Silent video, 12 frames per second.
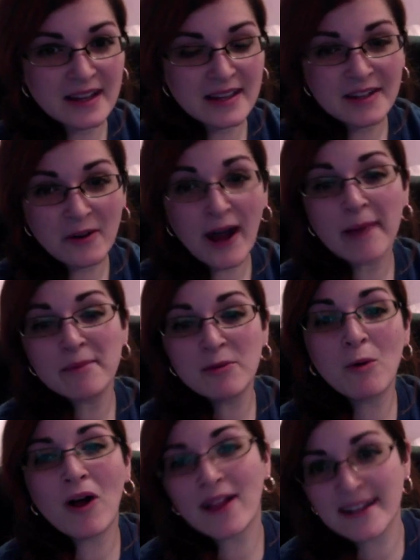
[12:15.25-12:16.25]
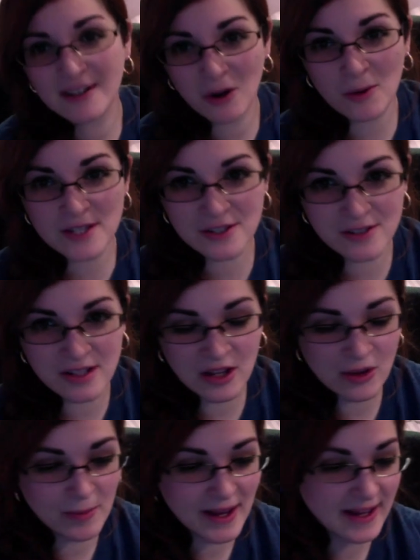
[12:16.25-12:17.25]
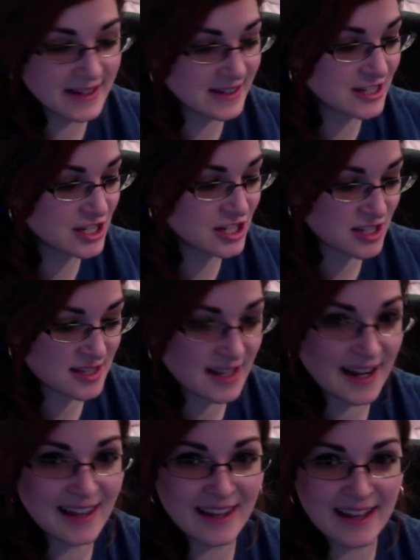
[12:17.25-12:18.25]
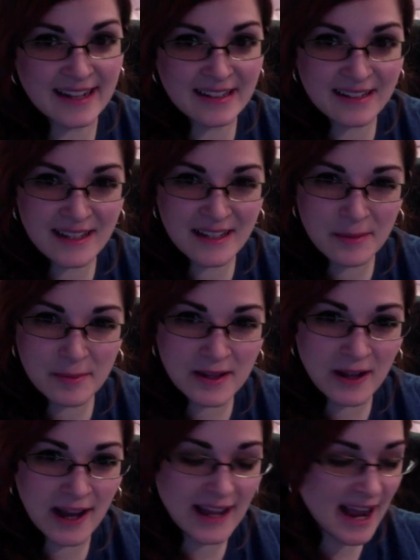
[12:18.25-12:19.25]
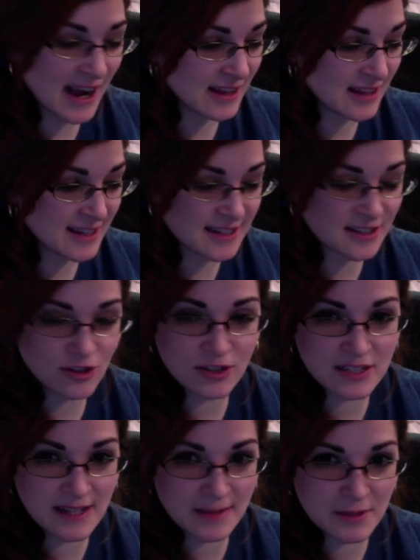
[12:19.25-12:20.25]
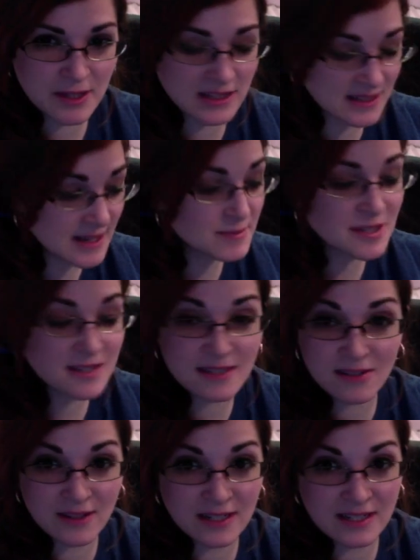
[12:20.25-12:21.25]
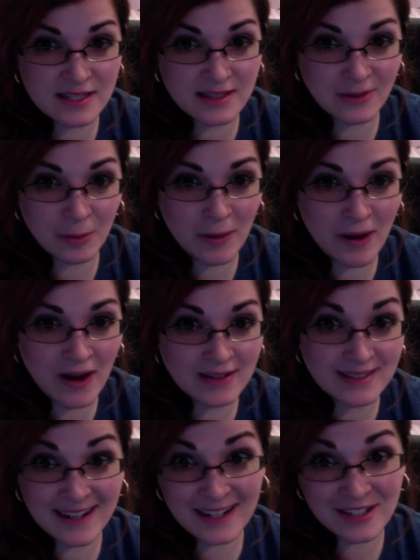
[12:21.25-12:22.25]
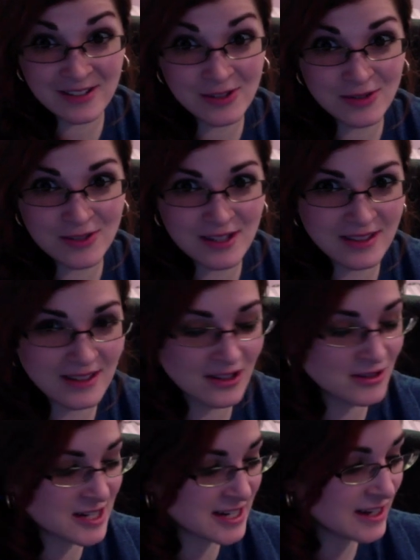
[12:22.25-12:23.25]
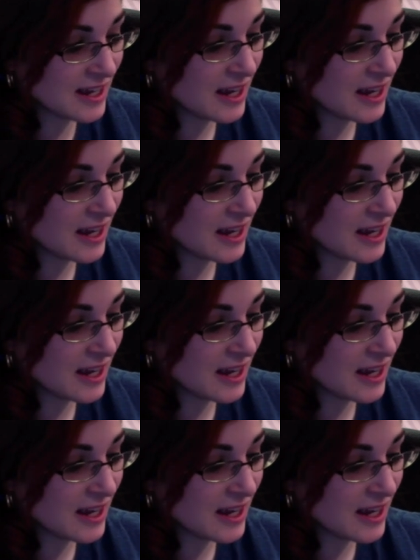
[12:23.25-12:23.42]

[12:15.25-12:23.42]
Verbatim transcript: you know, I mean, while I could always use another pen, it's just that I liked keeping, a ha like I took Snape's, Snape's is still in his little box, and I actually used it the other day